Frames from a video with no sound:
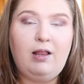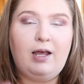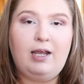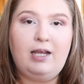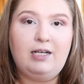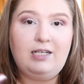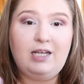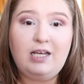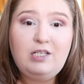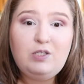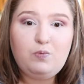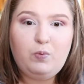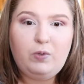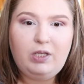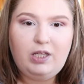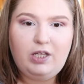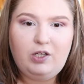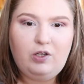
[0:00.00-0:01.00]
Like, it does
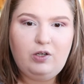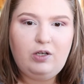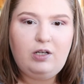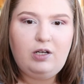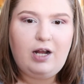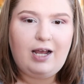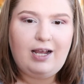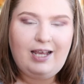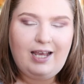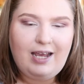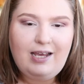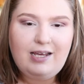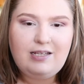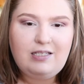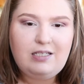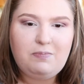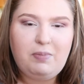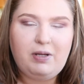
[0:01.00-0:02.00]
really good, I
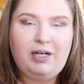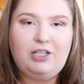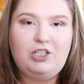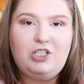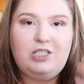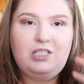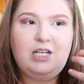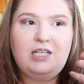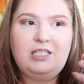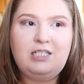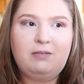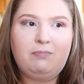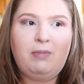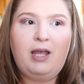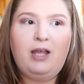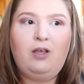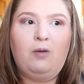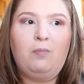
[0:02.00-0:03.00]
guess, but it just doesn't
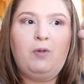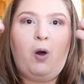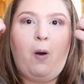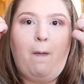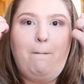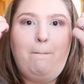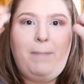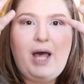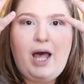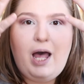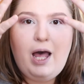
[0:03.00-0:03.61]
make them go,